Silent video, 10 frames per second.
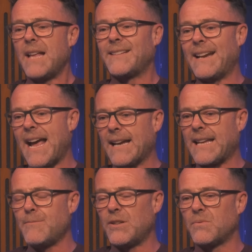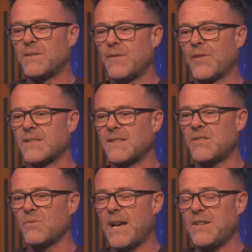Ten Hag came into a difficult
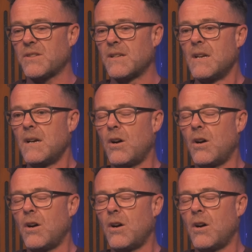situation.